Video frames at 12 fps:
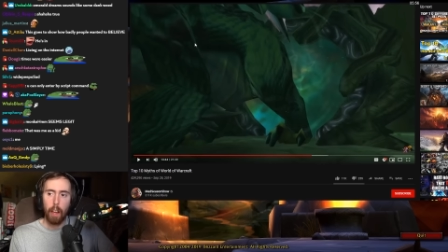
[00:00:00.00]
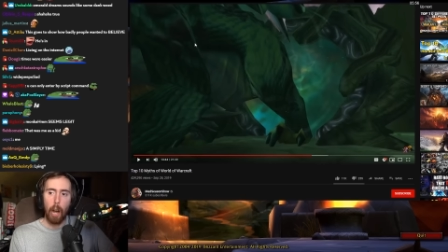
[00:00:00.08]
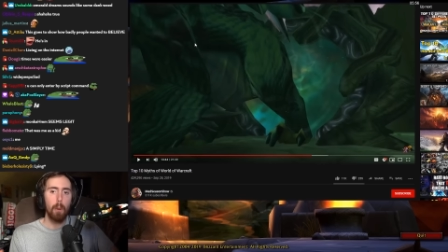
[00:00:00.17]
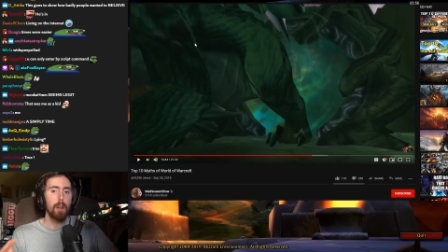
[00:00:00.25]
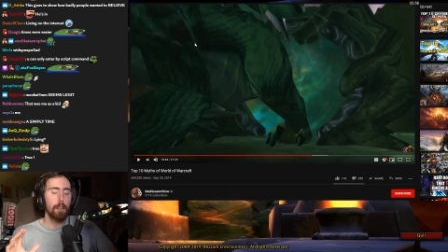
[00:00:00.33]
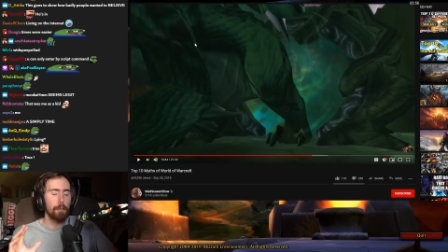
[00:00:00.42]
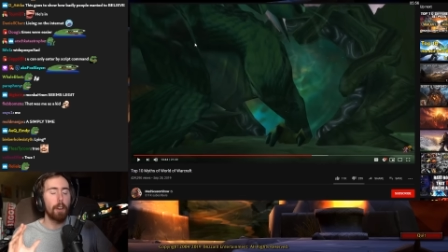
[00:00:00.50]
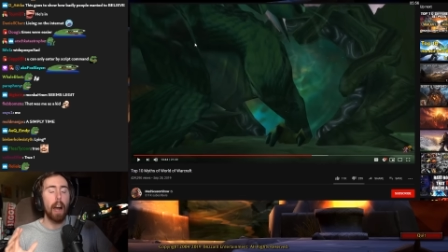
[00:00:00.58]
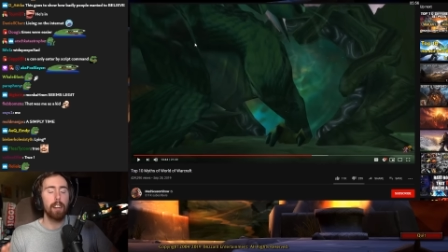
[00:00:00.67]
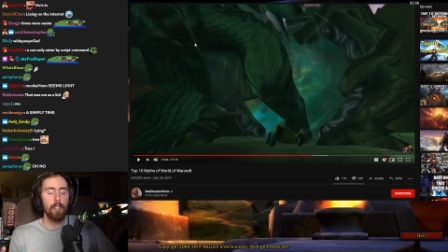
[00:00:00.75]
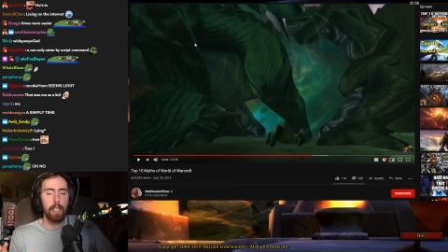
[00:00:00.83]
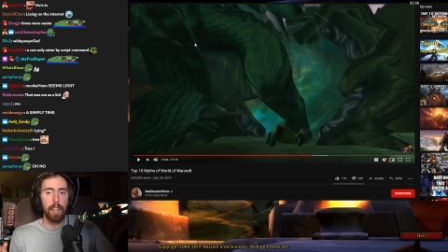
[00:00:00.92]
only to
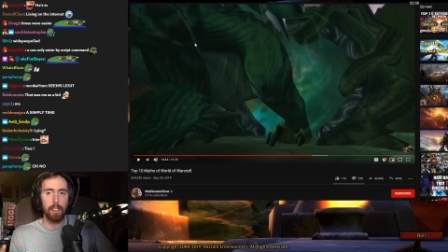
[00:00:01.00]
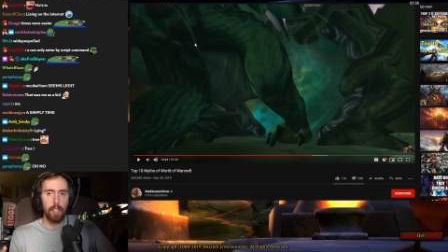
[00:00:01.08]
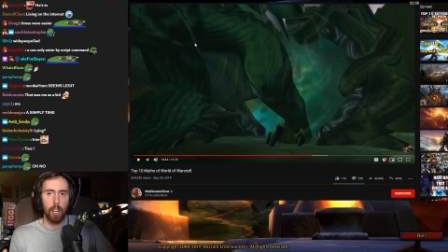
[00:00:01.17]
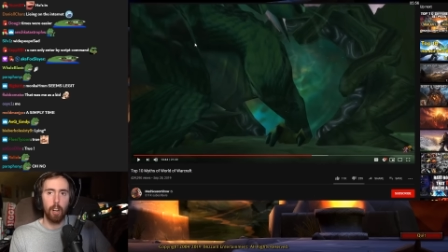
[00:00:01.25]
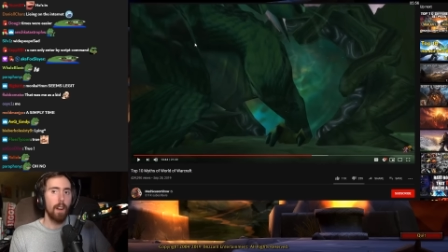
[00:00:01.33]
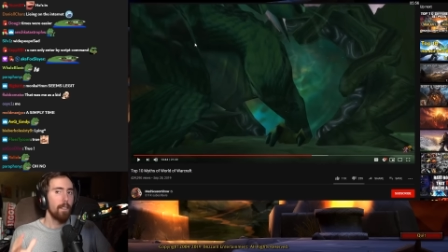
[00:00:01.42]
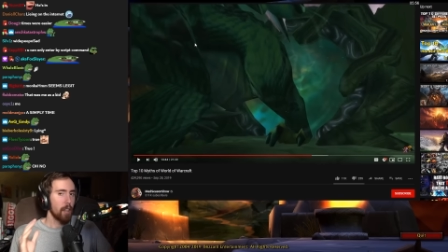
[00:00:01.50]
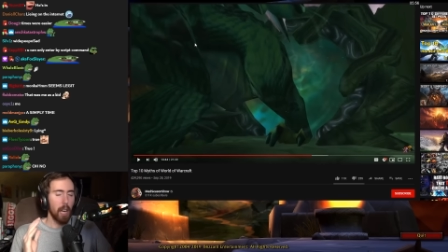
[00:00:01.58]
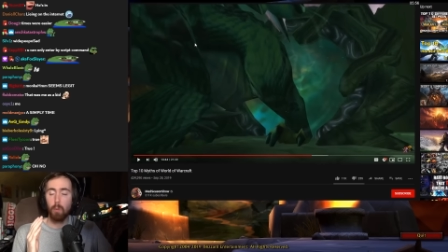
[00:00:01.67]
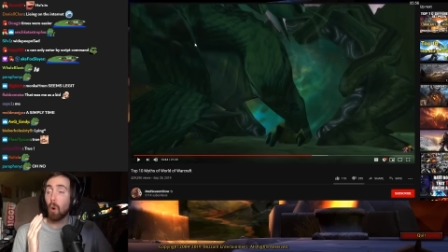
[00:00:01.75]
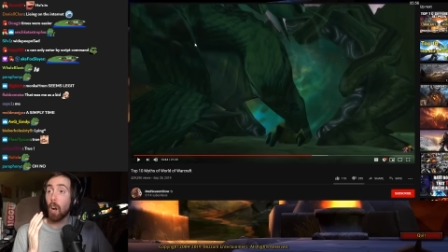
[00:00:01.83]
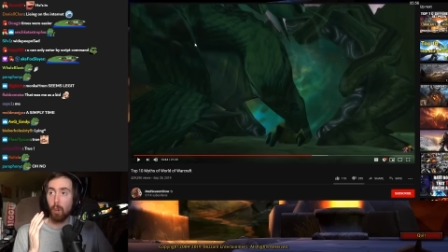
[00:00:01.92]
finally get there
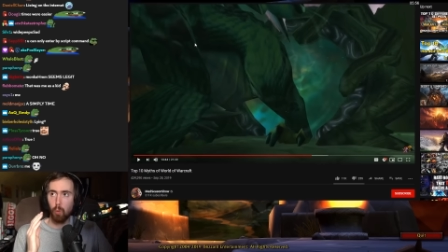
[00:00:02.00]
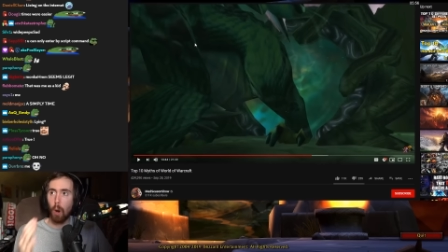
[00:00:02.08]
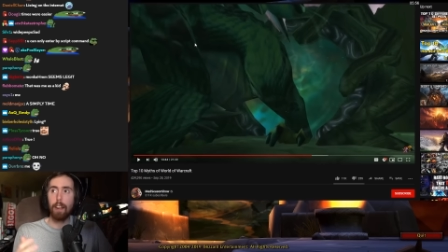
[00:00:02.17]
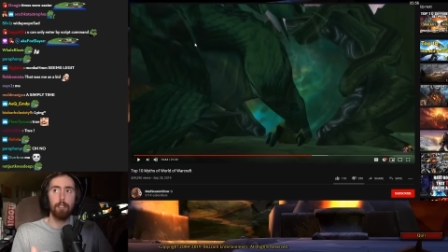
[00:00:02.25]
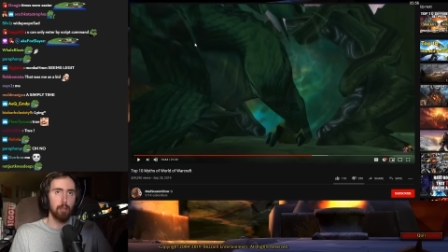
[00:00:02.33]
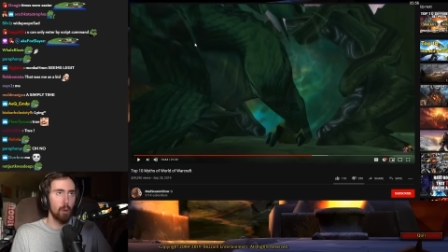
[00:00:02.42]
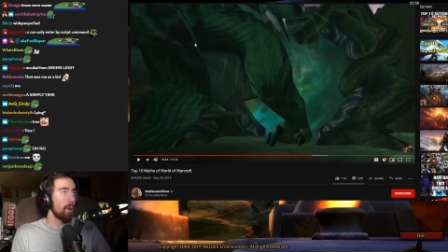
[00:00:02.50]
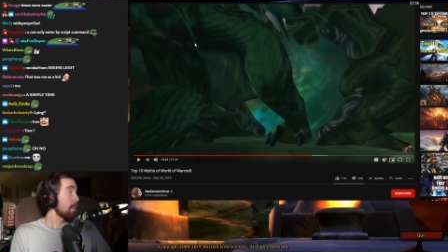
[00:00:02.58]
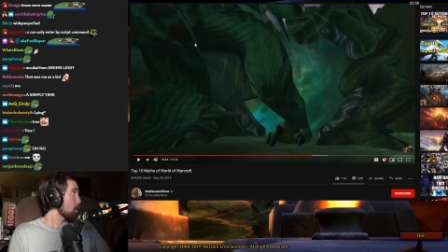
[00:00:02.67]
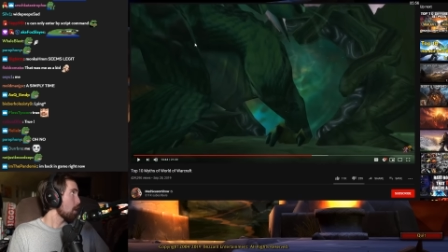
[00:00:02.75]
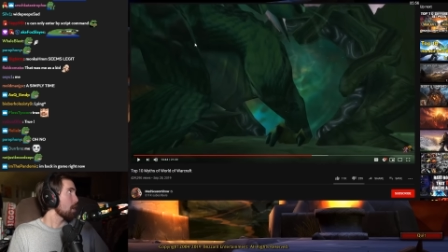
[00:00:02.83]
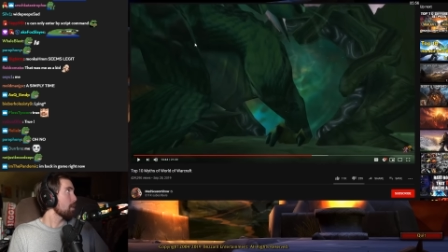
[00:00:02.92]
and walk right through and
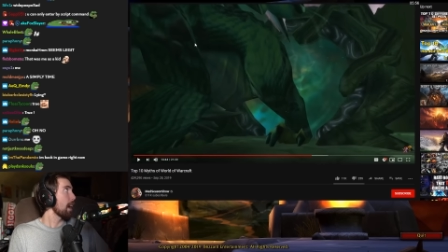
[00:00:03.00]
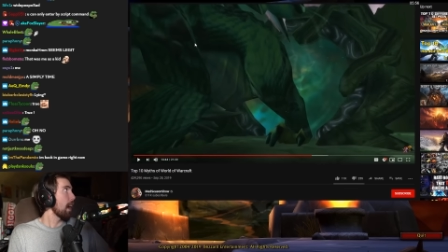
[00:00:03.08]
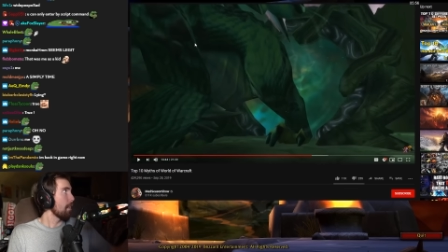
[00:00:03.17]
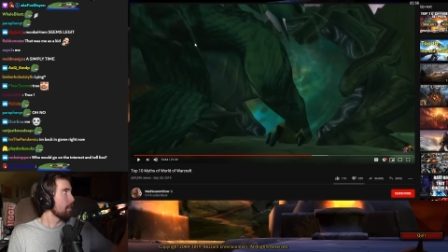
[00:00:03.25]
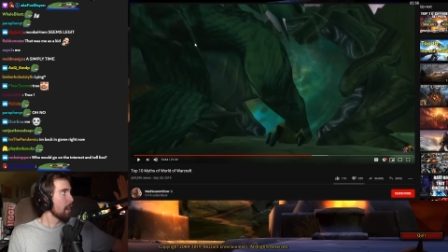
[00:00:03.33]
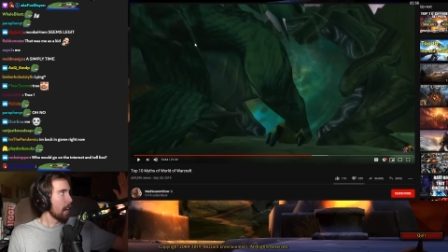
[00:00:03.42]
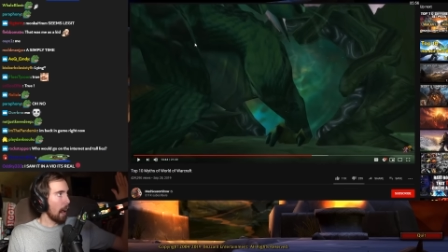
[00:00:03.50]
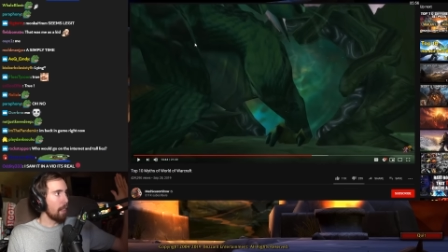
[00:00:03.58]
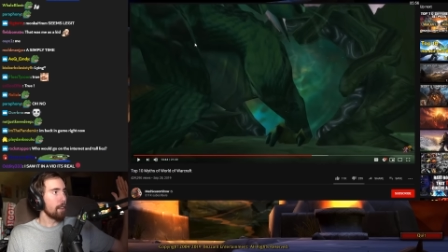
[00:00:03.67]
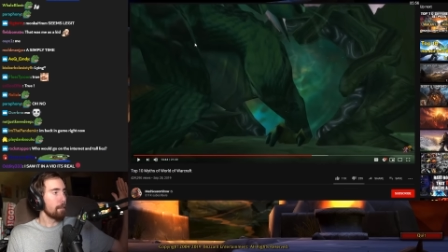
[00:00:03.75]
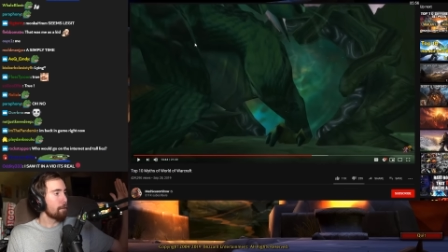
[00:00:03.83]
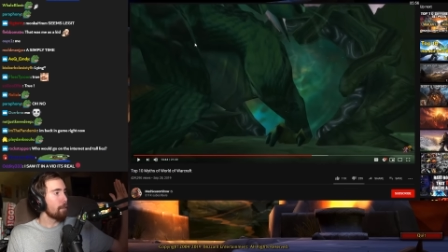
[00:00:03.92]
turn around. And
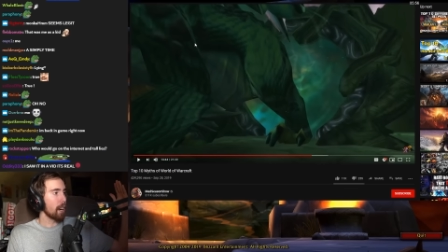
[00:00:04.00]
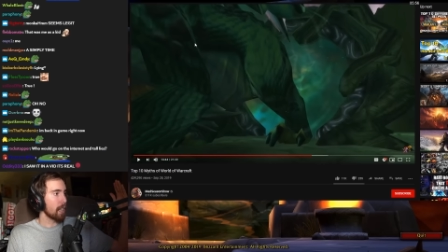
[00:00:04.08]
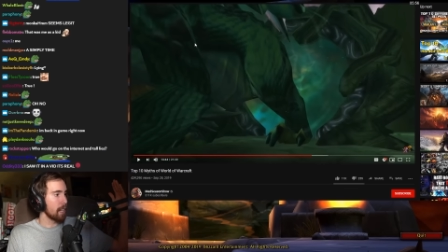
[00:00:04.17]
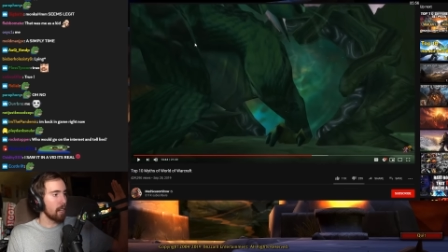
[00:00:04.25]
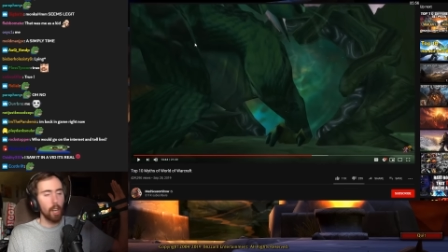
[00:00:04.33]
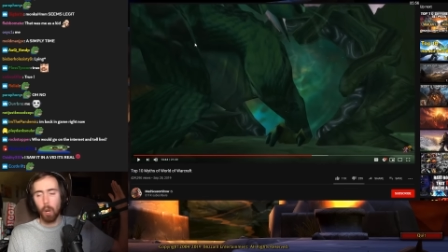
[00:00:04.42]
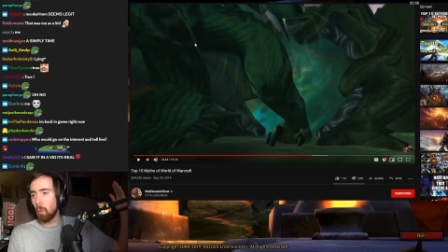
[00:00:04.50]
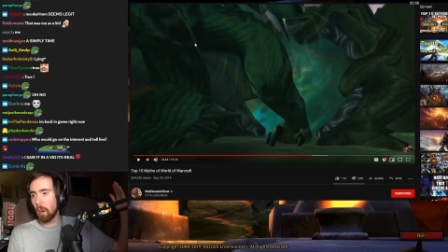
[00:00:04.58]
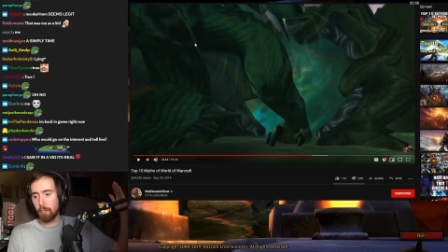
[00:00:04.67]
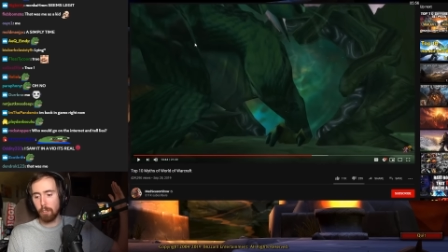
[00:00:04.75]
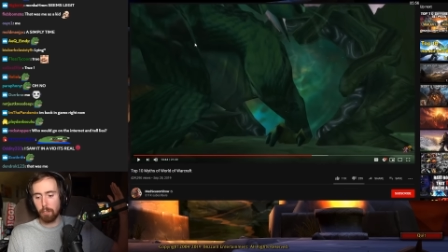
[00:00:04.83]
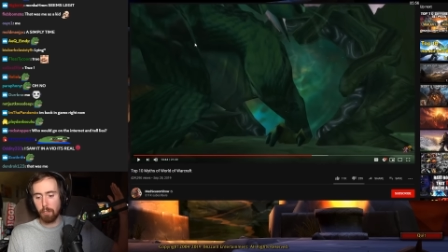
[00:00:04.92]
then fucking,
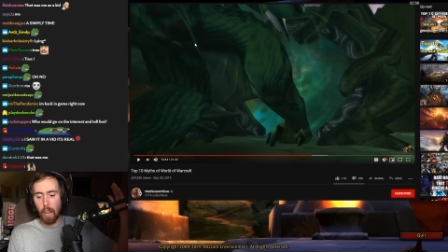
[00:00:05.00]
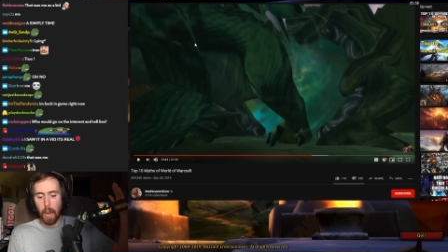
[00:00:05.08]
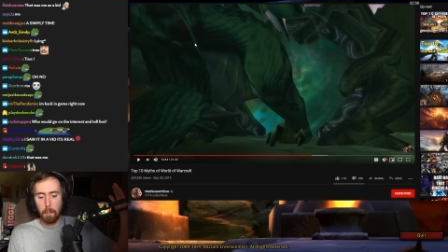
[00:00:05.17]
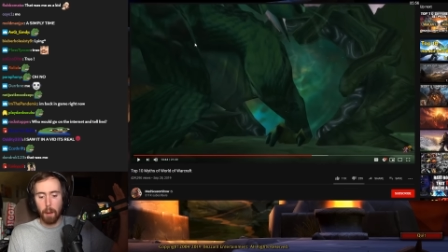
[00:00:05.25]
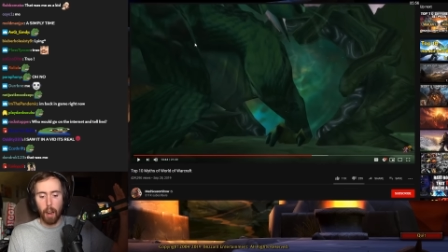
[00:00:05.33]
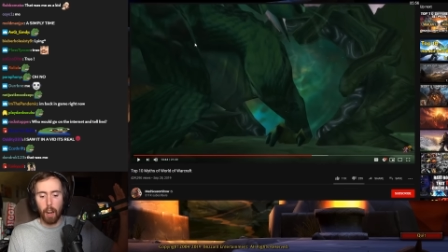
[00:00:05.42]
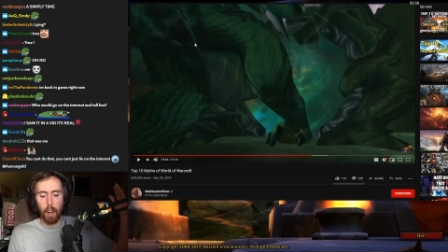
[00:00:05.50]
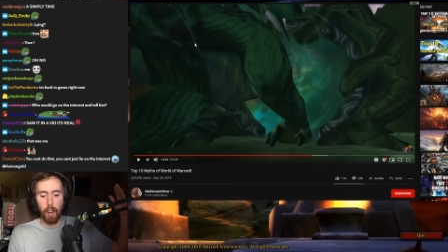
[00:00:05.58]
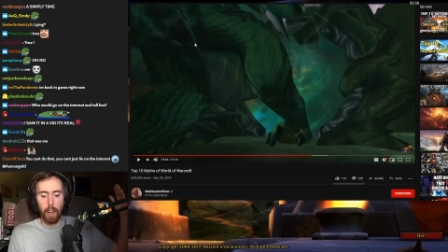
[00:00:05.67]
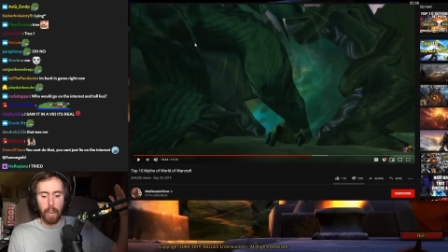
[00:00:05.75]
what's his name? Uh,